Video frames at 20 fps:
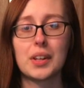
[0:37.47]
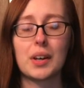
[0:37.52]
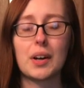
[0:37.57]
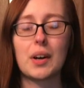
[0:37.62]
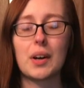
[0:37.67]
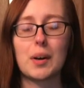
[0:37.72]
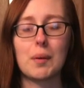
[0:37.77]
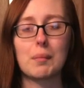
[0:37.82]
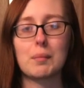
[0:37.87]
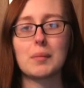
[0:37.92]

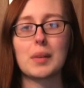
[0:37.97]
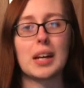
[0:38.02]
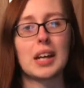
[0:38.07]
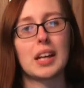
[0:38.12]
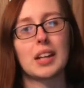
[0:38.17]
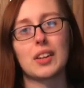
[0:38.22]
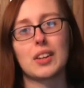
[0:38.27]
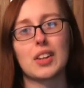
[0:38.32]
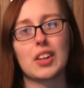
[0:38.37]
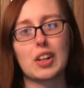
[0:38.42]
Um,
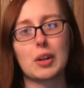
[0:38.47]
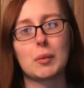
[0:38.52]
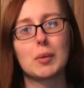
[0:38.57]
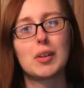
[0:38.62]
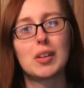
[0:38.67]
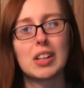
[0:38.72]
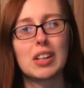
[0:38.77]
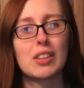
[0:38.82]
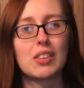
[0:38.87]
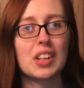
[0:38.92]
and the
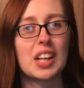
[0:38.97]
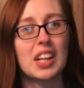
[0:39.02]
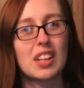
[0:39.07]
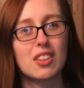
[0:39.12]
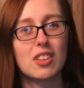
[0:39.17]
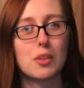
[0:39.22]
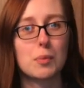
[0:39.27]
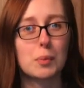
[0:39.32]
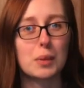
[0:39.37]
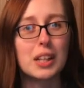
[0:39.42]
community is kind of
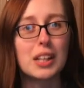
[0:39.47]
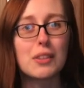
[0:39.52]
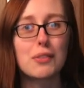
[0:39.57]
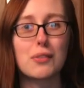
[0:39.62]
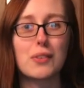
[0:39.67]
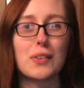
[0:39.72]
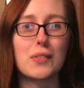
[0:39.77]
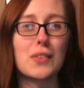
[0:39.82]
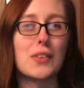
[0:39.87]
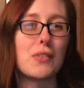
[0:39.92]
split
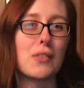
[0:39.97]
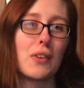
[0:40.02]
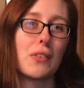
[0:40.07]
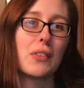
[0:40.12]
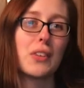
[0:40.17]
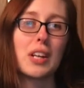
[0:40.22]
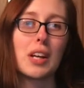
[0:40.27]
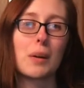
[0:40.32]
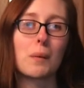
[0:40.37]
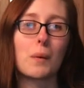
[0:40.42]
fifty
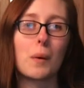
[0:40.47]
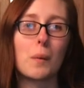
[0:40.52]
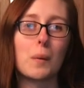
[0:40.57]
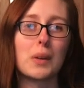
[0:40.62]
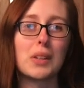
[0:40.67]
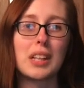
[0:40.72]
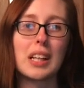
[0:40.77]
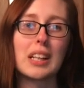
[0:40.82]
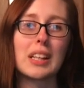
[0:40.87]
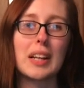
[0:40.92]
fifty on what
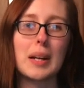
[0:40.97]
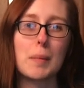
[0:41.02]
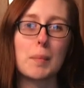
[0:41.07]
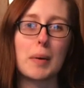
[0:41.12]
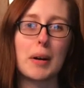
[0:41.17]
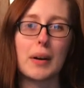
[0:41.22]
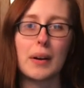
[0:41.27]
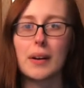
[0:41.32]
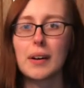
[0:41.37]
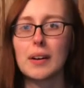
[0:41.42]
one they like
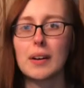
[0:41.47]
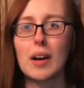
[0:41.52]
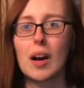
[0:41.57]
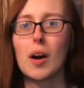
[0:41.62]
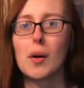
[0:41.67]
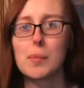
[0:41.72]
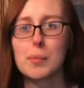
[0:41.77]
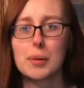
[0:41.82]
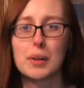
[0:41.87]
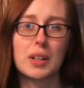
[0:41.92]
better.
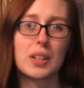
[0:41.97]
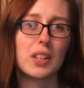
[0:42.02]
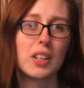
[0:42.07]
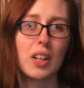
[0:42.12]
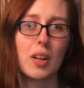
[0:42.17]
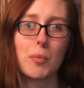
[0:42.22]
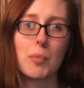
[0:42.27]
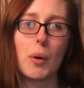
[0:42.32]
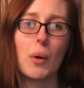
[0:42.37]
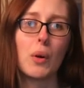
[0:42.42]
I'll put a
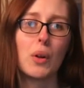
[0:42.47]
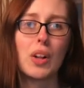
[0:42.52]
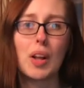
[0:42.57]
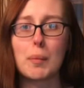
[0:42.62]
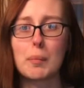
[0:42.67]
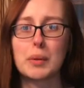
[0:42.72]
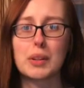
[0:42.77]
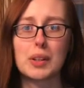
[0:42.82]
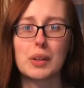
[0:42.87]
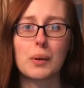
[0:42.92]
little poll
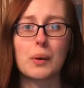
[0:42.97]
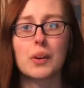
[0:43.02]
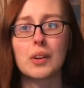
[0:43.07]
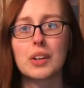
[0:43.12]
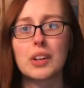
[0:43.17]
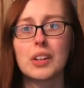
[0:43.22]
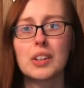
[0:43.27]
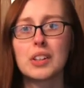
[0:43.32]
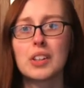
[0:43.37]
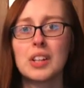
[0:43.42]
up in the
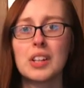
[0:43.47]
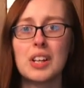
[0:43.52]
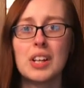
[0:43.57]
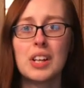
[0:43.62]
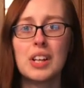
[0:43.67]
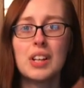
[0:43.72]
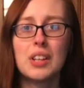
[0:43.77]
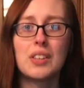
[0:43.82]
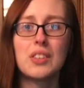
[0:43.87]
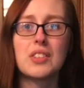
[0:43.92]
corner,
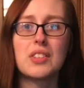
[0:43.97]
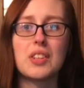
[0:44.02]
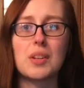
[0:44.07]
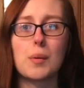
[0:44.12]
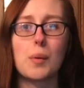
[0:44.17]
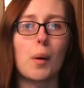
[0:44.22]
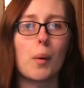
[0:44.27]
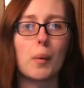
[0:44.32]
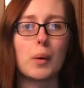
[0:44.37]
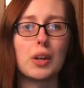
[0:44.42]
see
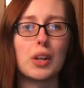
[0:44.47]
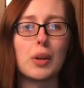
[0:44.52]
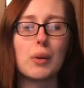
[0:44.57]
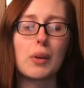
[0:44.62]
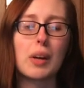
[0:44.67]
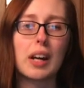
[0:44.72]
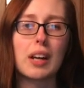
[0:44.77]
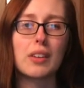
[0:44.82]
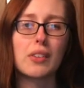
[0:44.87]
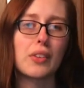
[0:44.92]
what one you
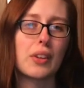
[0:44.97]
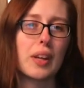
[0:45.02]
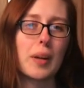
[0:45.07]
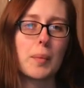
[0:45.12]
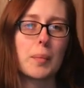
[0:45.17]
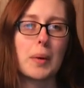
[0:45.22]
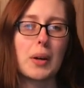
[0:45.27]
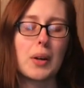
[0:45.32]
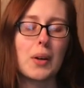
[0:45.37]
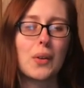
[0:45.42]
guys
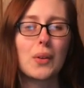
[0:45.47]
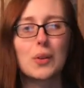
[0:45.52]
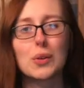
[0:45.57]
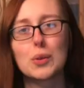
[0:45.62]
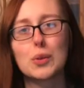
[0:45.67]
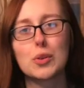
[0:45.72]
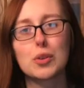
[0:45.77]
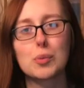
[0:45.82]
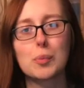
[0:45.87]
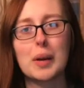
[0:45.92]
like better, the
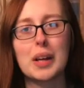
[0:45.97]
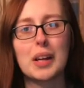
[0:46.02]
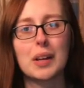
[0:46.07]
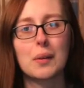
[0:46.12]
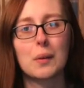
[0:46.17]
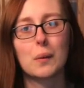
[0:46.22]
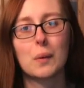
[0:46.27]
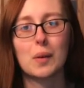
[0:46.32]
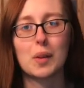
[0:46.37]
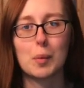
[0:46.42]
loose mane
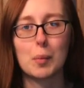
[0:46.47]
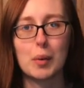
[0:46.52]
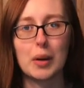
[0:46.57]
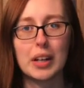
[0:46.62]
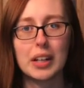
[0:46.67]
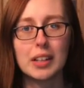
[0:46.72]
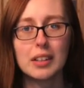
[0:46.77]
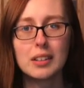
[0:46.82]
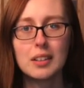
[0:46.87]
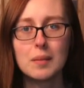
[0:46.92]
or the
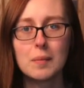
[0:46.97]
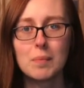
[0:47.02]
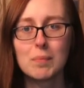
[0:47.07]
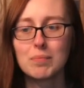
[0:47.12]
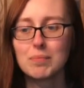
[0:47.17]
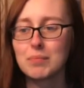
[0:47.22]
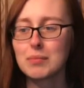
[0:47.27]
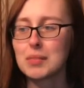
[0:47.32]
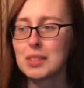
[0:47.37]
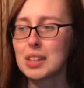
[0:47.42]
braided.
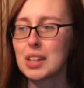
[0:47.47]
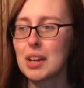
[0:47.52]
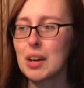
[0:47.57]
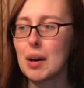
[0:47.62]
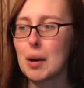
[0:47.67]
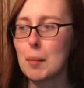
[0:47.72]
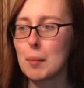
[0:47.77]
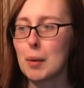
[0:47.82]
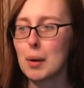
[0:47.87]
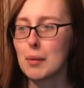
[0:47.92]

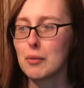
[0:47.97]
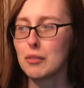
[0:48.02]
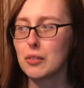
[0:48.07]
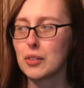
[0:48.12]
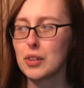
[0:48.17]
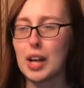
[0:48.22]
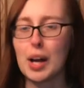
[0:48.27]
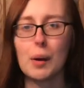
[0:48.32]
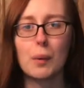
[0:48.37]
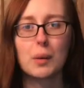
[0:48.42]
Um, but for
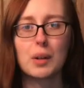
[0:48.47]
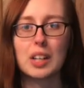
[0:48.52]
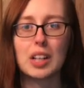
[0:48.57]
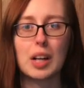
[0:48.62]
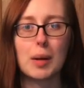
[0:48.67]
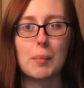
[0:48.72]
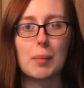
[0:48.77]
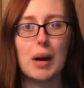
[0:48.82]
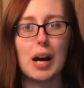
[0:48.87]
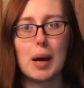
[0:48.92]
now we're
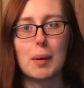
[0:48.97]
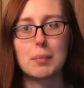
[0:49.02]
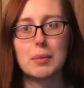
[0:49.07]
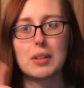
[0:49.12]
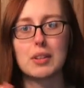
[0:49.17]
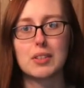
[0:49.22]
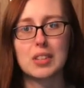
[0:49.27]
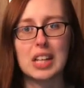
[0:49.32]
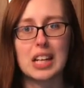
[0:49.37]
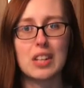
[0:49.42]
gonna pop
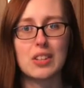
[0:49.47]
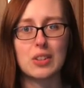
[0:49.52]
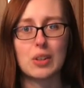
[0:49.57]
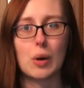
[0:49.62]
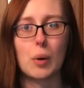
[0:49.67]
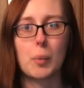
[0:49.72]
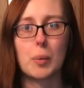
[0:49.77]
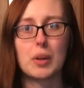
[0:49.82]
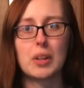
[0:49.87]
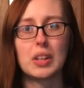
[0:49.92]
these guys
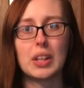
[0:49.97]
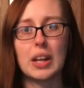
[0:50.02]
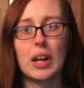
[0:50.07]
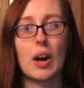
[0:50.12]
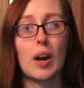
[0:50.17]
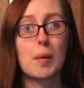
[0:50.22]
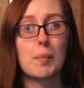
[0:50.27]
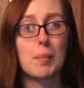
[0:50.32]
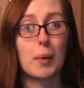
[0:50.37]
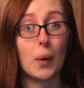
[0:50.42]
open. They
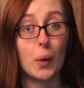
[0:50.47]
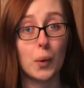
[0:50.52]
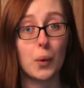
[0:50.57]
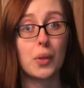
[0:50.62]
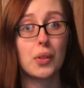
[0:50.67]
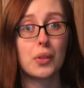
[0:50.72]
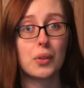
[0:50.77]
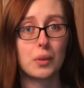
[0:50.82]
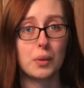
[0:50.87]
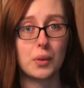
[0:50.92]
are
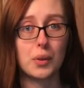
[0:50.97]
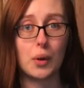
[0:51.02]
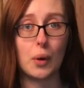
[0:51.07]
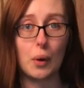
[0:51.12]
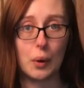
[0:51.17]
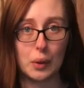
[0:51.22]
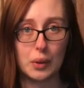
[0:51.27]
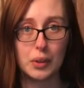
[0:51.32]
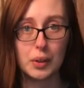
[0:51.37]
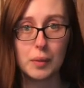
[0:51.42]
both
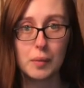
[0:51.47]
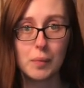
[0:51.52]
sold.